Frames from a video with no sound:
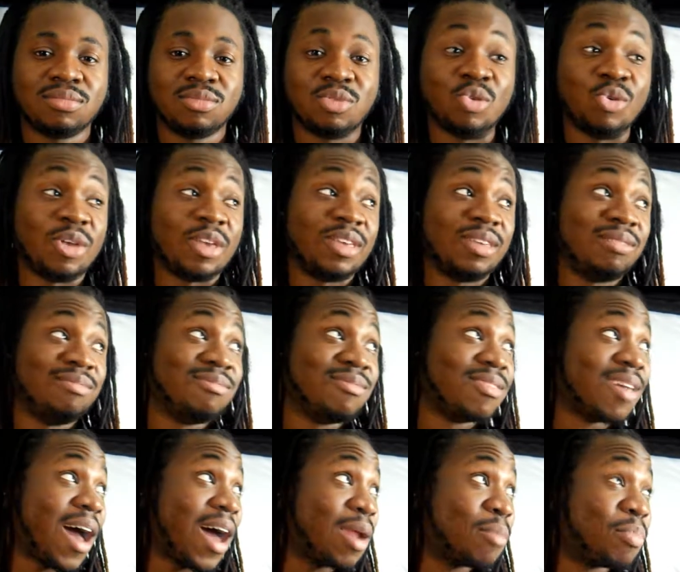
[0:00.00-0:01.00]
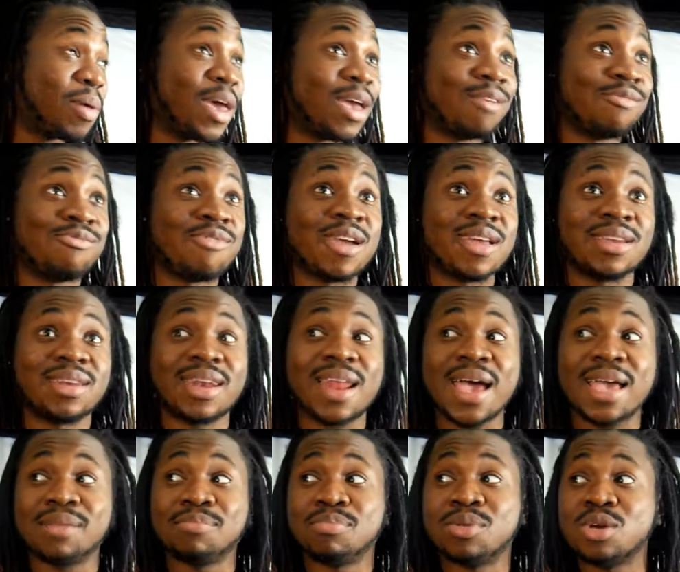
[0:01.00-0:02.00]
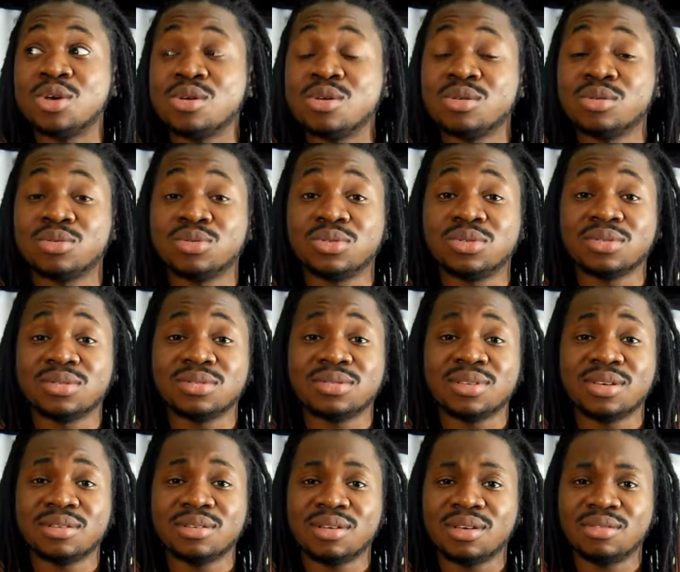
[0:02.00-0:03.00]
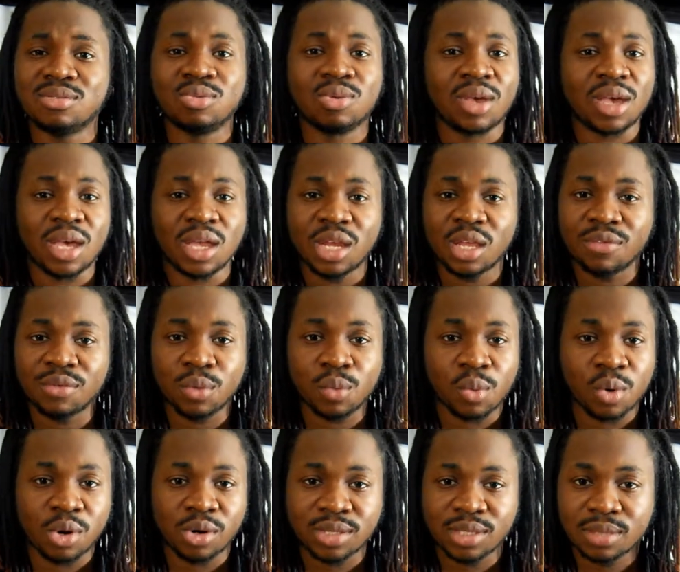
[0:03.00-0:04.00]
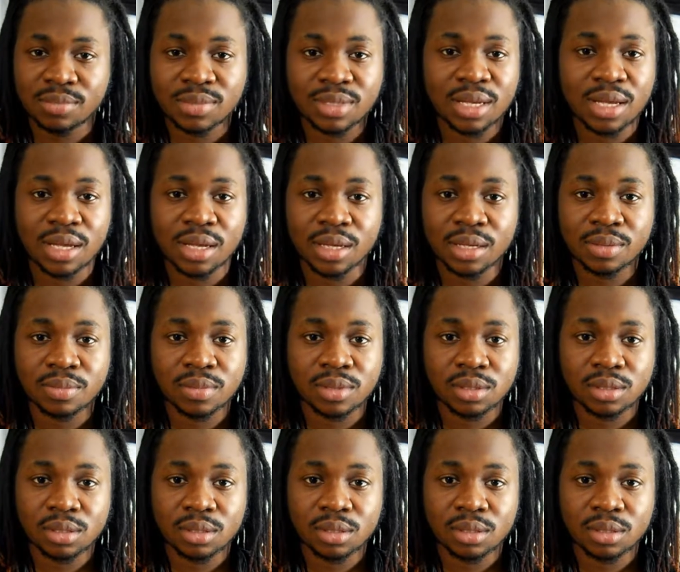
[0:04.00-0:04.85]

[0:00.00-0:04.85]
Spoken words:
You gotta pay rent, light bills, and you can't even work sometimes.